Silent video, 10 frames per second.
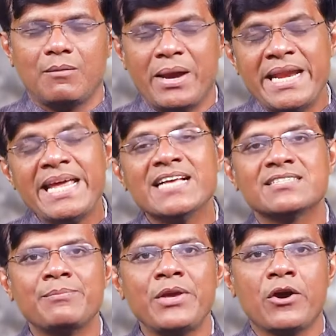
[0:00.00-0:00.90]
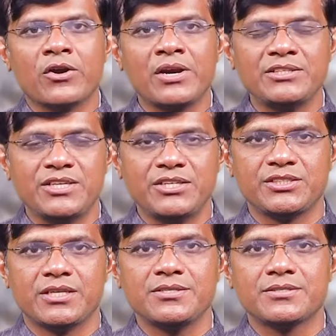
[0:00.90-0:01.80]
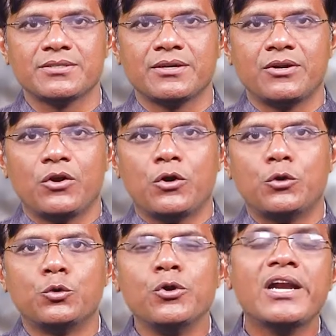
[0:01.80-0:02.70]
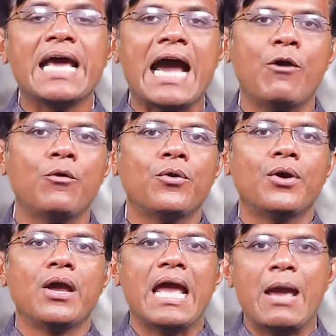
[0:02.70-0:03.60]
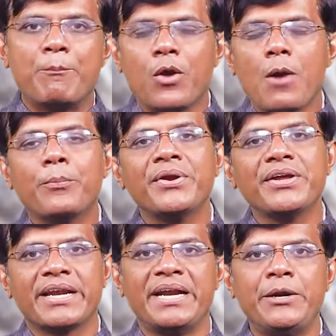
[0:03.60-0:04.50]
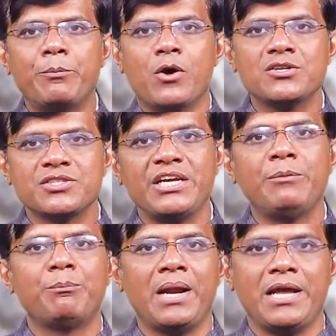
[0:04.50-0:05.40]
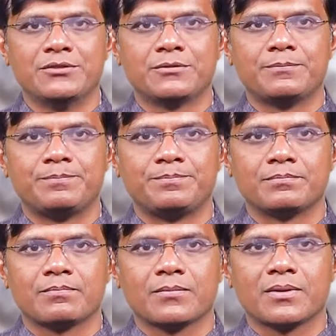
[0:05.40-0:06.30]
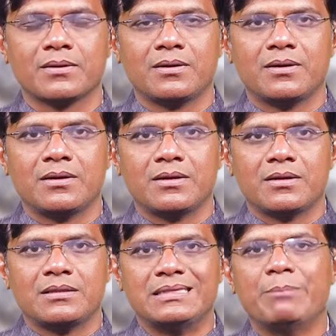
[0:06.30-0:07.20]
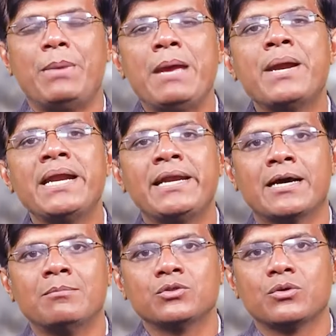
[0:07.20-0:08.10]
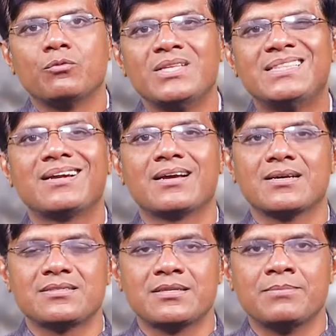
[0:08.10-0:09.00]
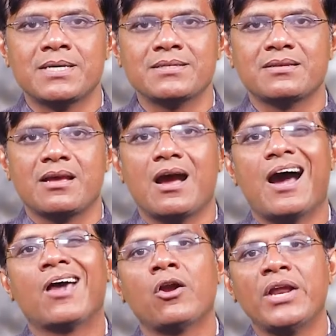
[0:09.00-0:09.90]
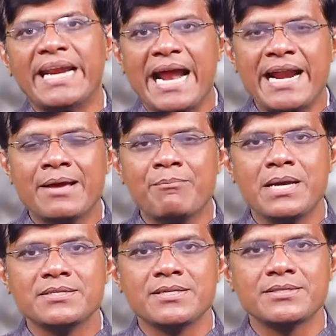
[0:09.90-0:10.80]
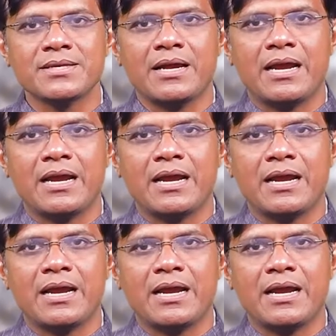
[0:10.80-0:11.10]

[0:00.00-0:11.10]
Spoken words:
Many SME organizations do not have a proper credit policy in place. The payment terms with their customers are on a random basis